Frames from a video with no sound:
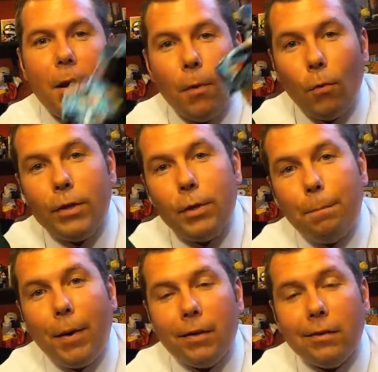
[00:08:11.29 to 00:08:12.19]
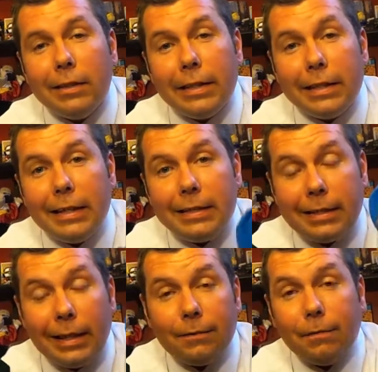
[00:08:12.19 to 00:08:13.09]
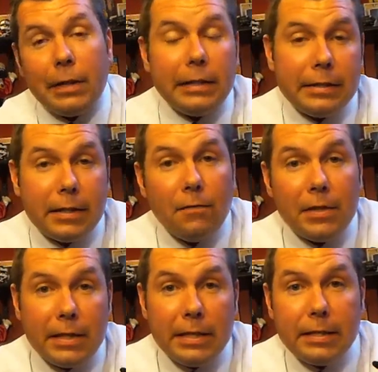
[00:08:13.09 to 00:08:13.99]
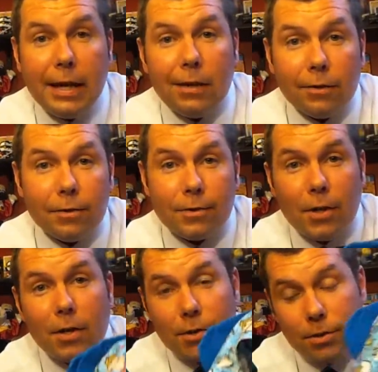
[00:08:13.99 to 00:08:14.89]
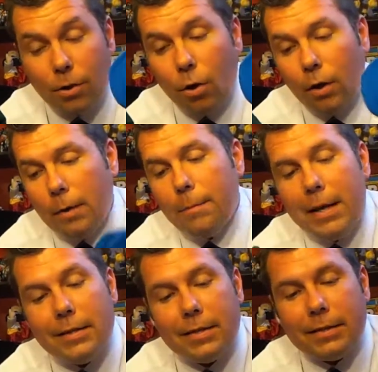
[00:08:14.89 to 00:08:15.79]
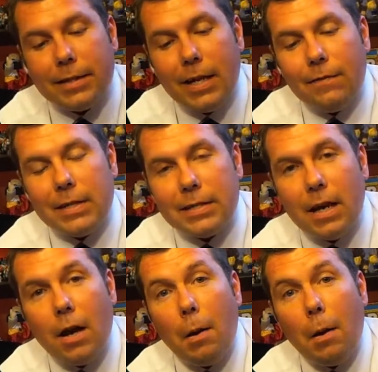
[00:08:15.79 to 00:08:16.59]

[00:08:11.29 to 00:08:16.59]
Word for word: but when you bundle it, it's like freaking seventeen dollars. So amazing savings.